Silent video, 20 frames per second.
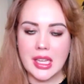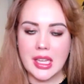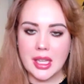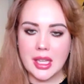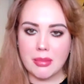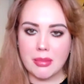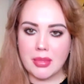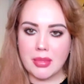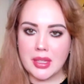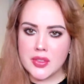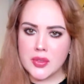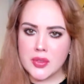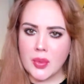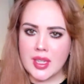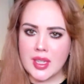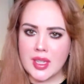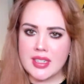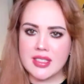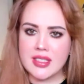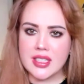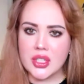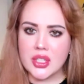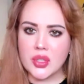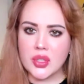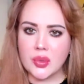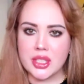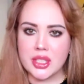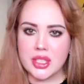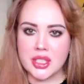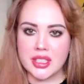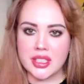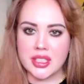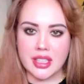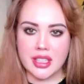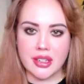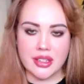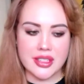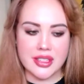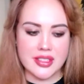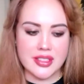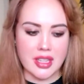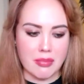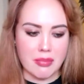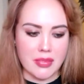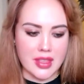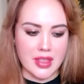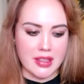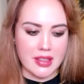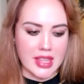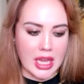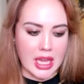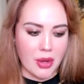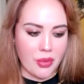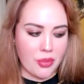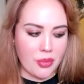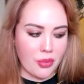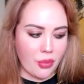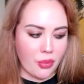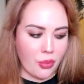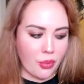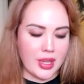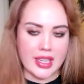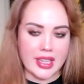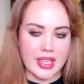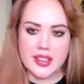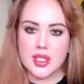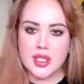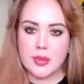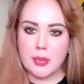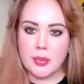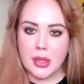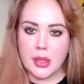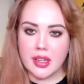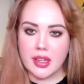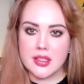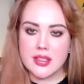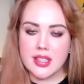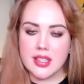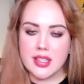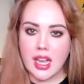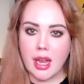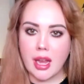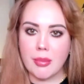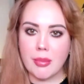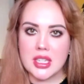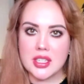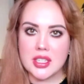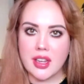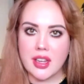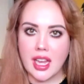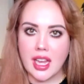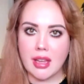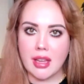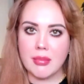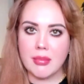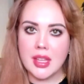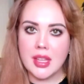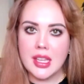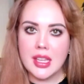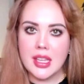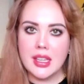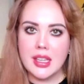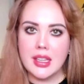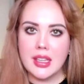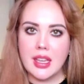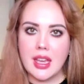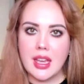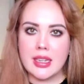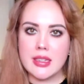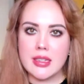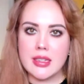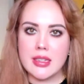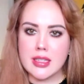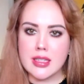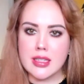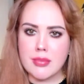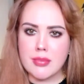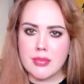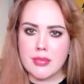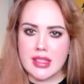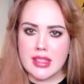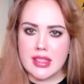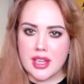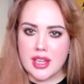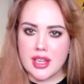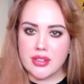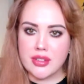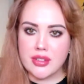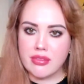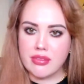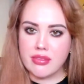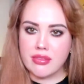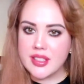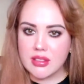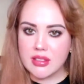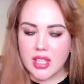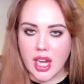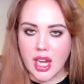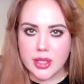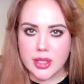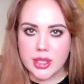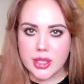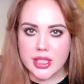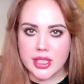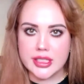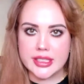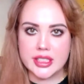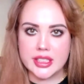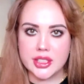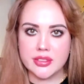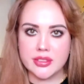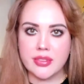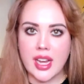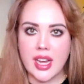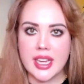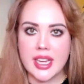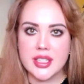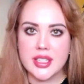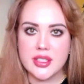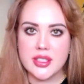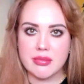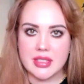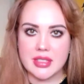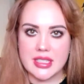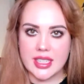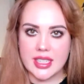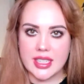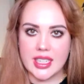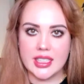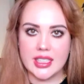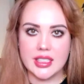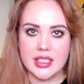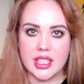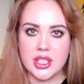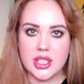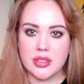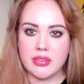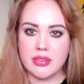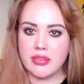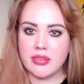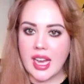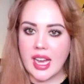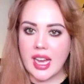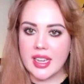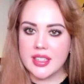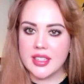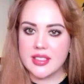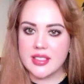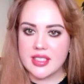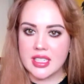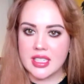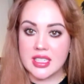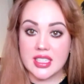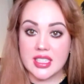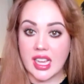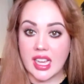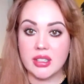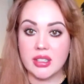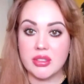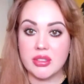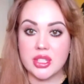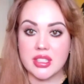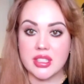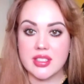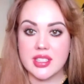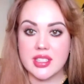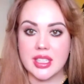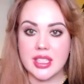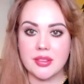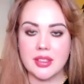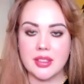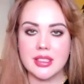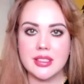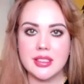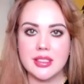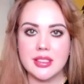Because what is intuition? There is something that we experience time and time, and it's something that defies logic, it defies reasoning, it defies intelligence, even.